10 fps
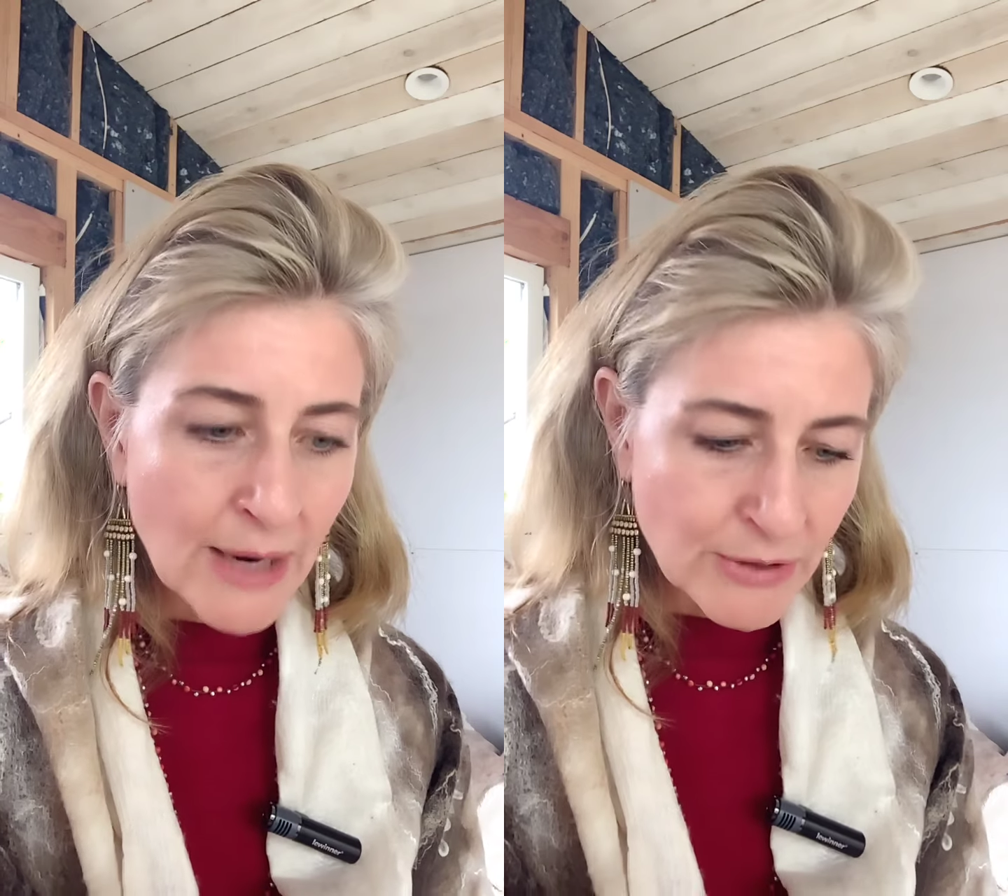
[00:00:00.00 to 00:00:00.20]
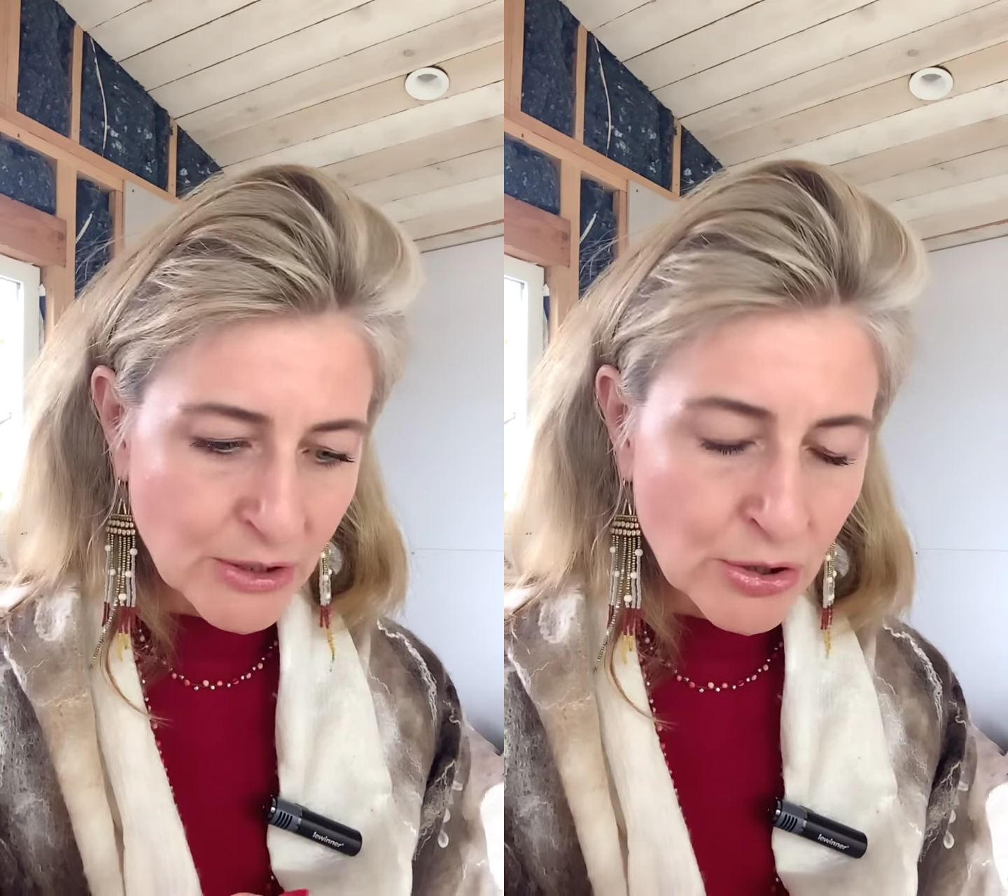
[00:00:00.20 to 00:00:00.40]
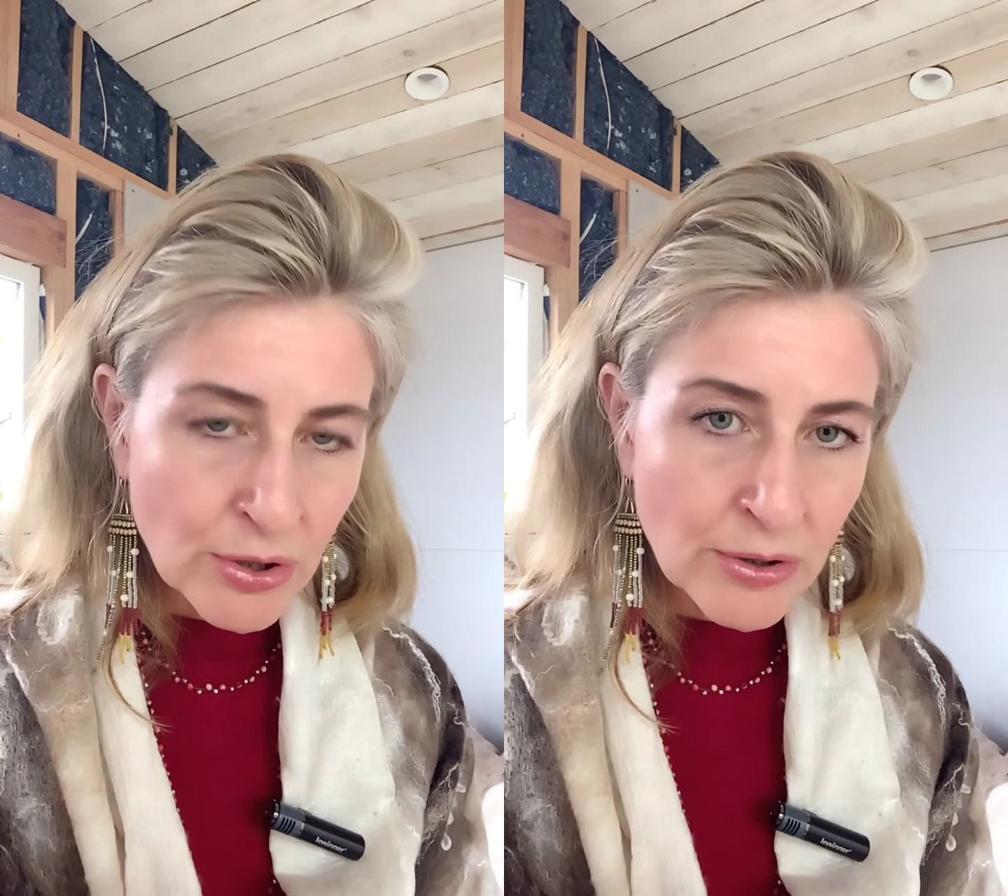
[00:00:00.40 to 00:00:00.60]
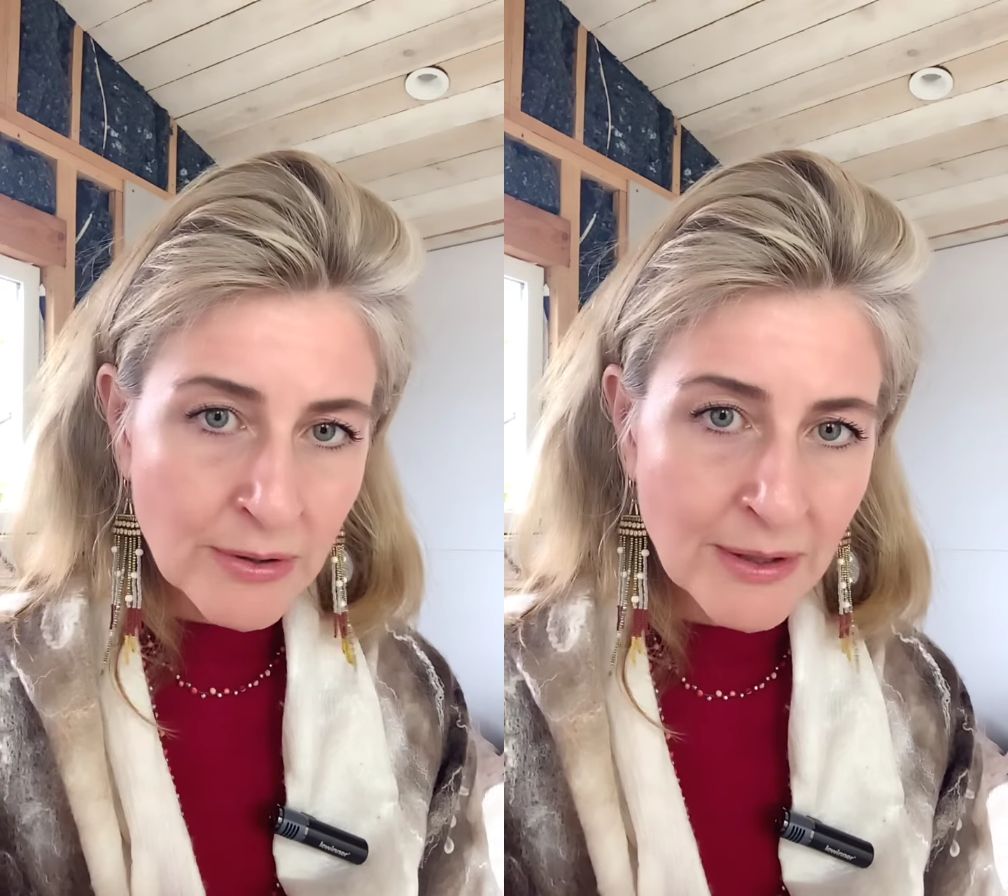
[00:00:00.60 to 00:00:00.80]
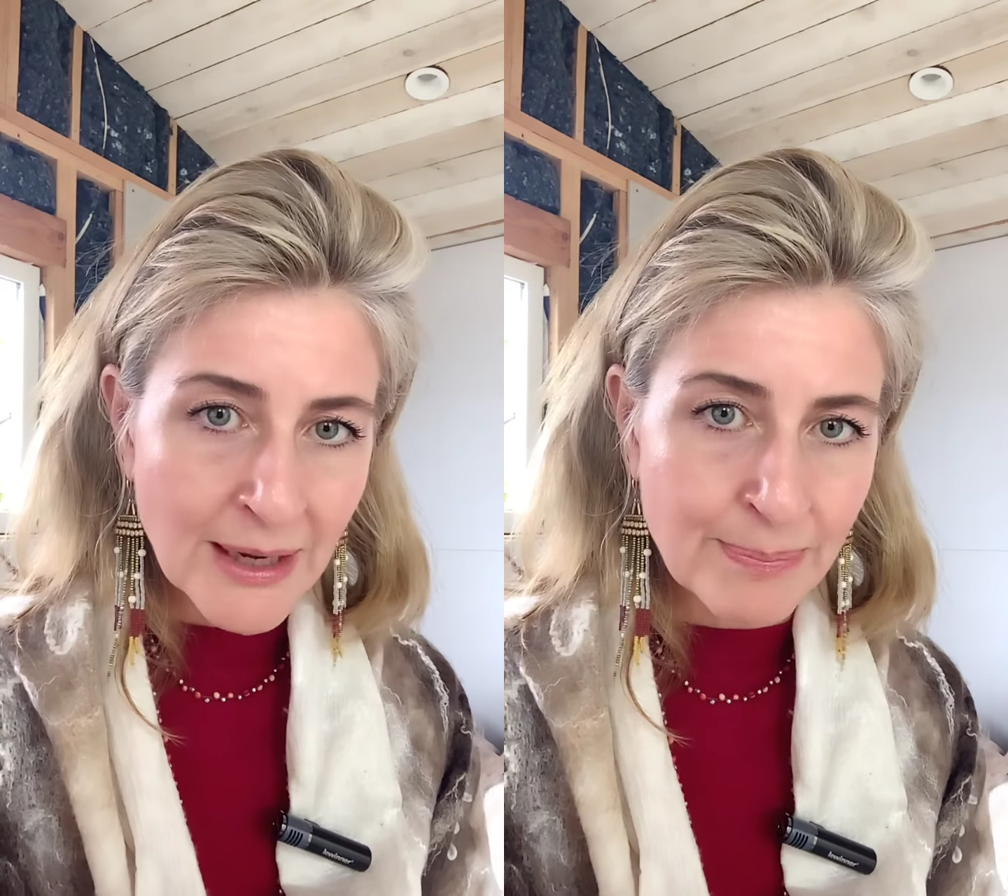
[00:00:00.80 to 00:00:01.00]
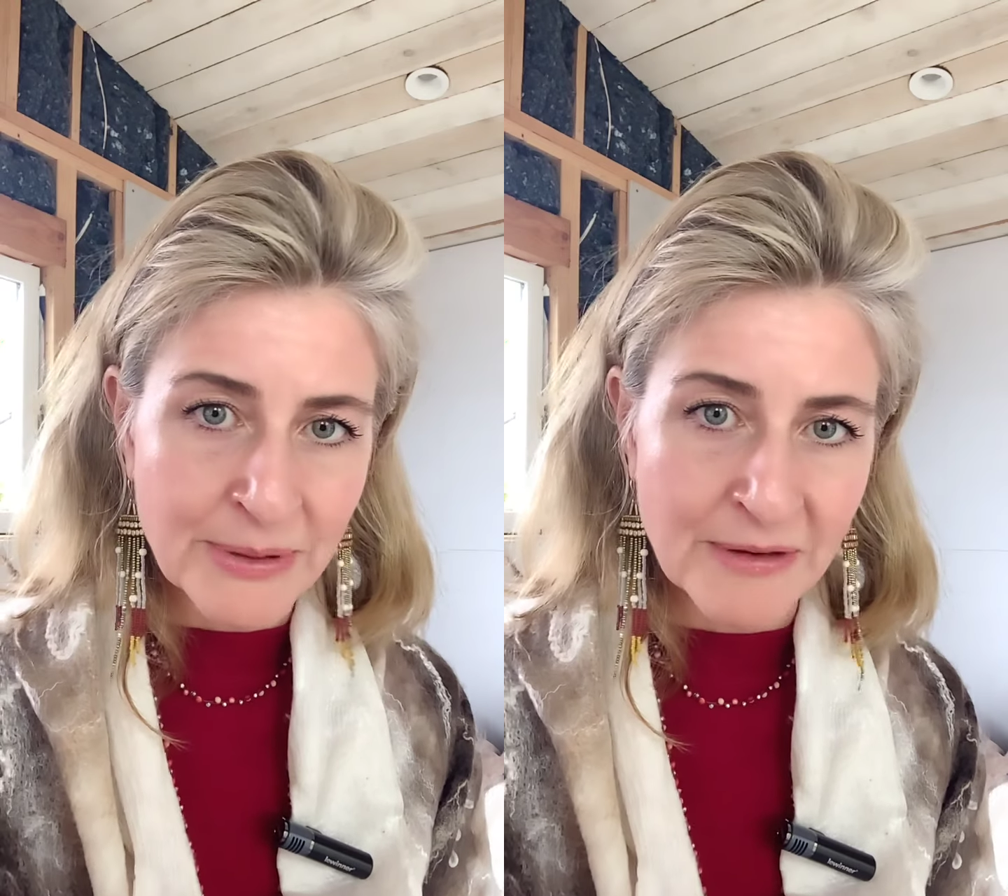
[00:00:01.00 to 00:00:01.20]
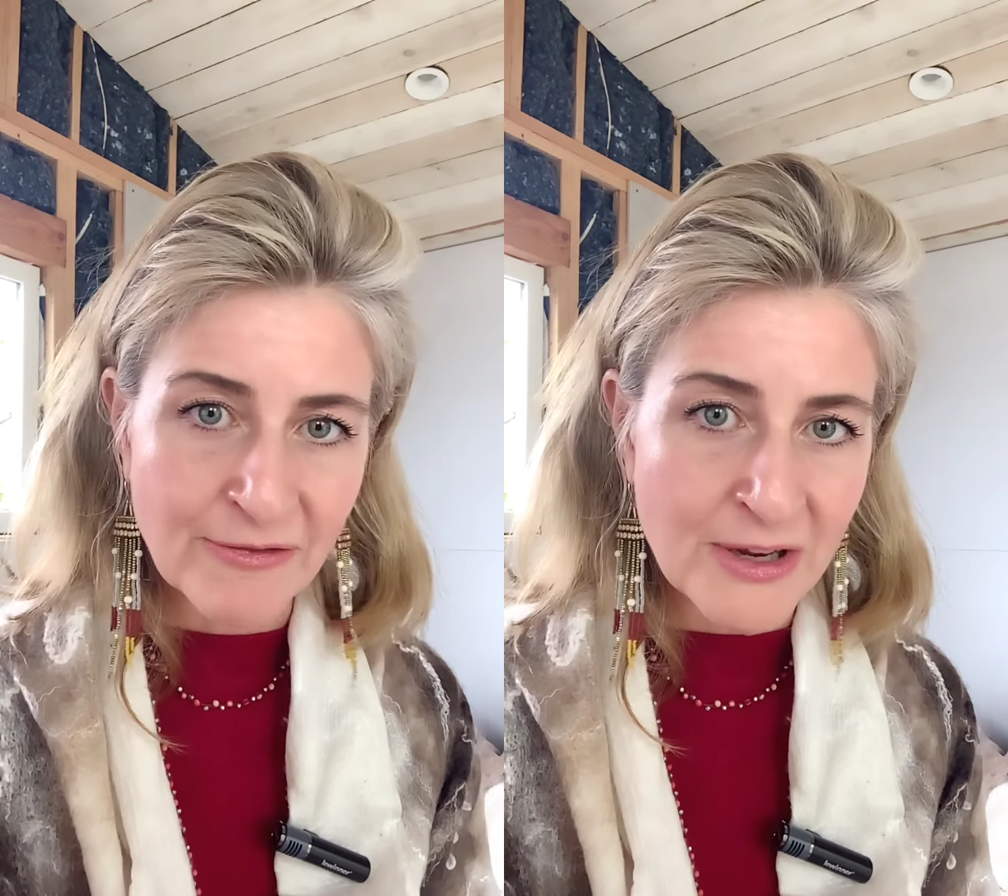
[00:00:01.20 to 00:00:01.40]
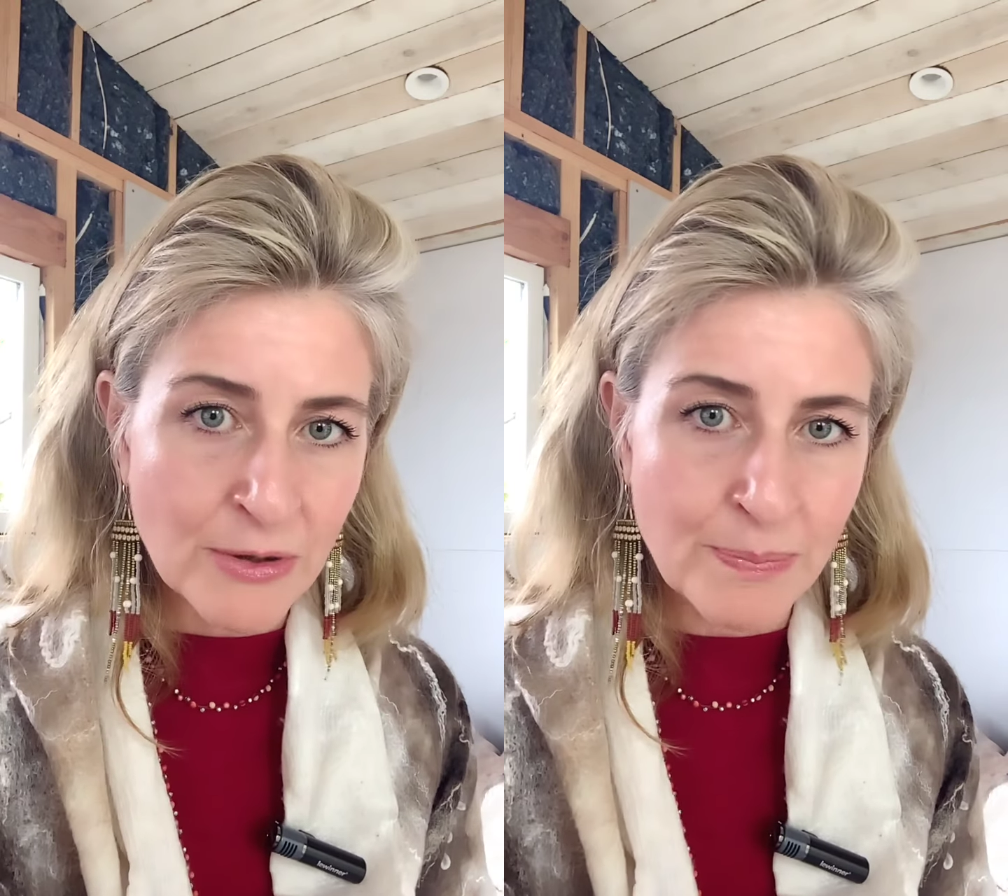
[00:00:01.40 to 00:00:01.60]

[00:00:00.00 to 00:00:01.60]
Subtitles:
curl up in a fetal